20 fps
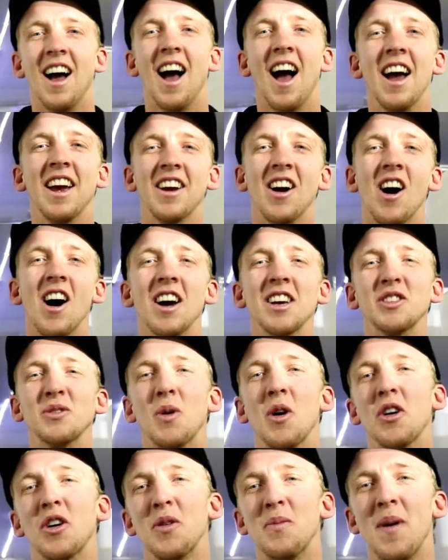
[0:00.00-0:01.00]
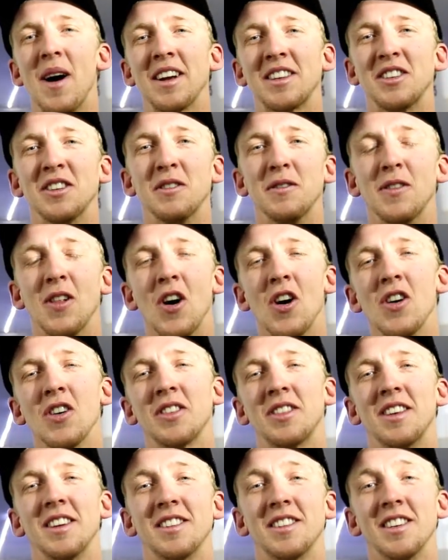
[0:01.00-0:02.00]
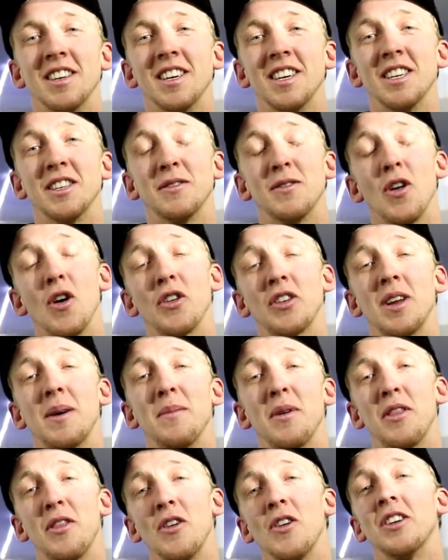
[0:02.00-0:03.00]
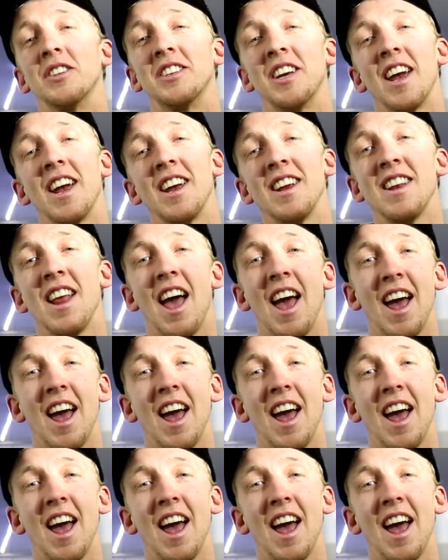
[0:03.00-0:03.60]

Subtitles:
Hey guys, welcome back to the vlog. This is vlog number 13,